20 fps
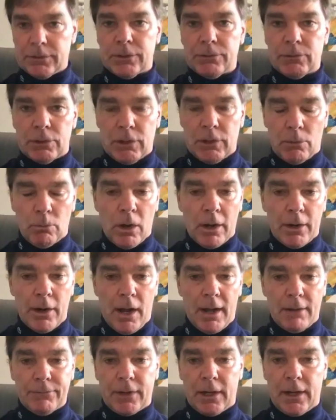a
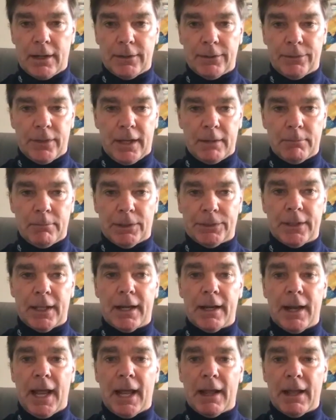one-off kind of thing. But
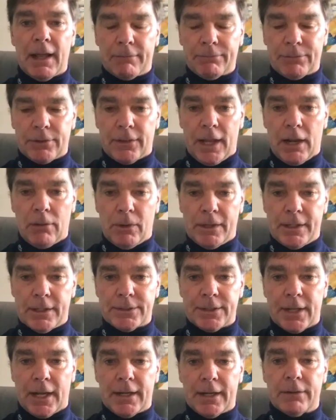then after that, we
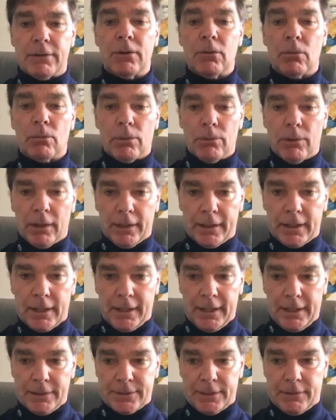decided we're really going
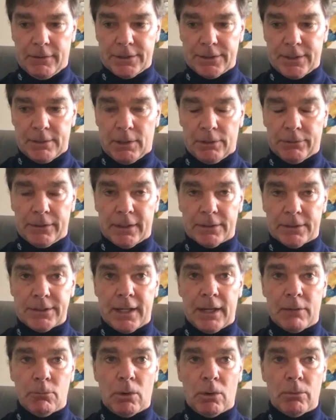to get serious about this.
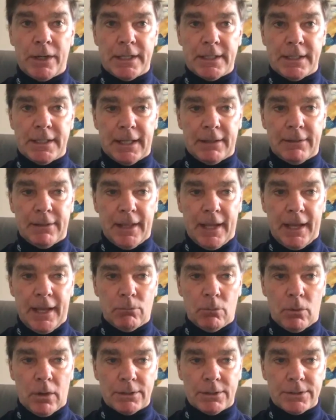And what we did
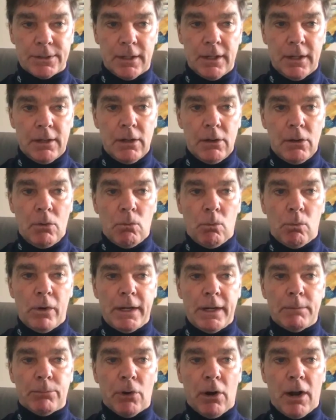then was
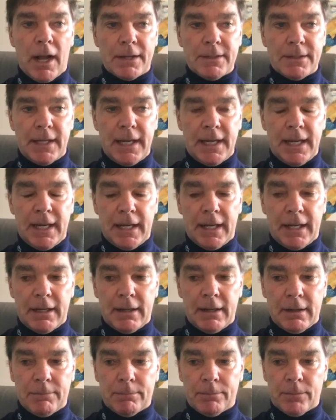we brought
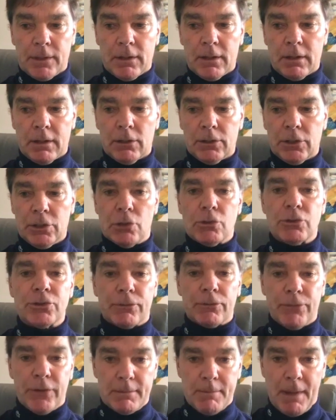in
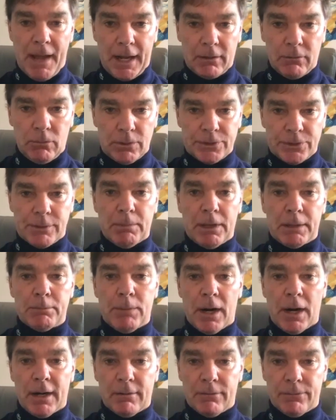user feedback. Was a big
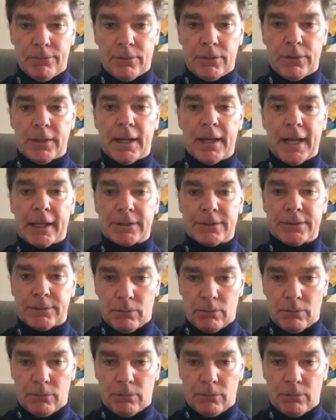part of the next.